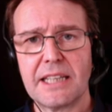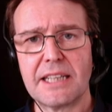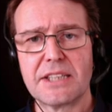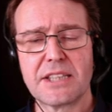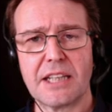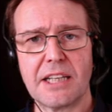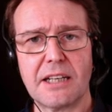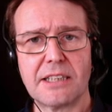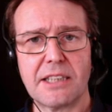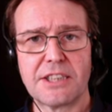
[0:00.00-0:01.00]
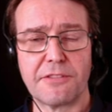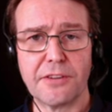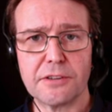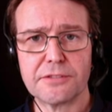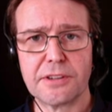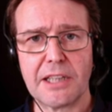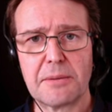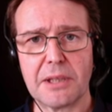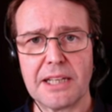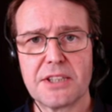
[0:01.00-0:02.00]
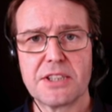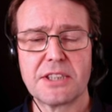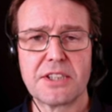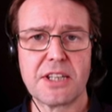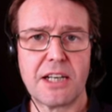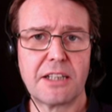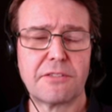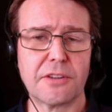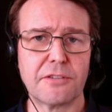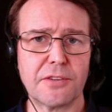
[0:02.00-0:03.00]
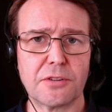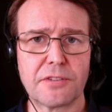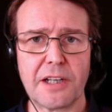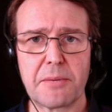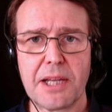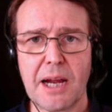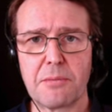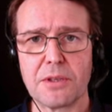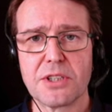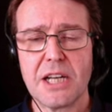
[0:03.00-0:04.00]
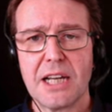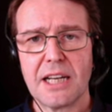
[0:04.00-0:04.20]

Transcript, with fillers: It's a, uh, it's a full frame lens and designed for the full frame cameras.